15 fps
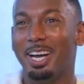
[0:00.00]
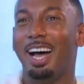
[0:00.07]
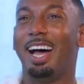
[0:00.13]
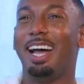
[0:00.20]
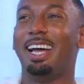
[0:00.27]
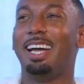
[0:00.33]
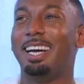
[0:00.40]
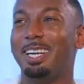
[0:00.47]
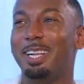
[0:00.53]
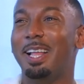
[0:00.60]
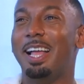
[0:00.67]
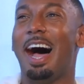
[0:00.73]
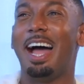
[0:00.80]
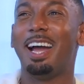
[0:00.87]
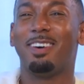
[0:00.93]

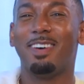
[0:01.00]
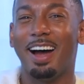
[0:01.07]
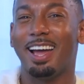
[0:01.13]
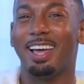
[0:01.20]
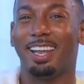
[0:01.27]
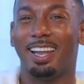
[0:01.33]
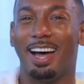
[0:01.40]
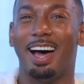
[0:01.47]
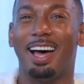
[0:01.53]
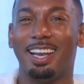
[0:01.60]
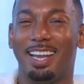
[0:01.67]
I cry a lot.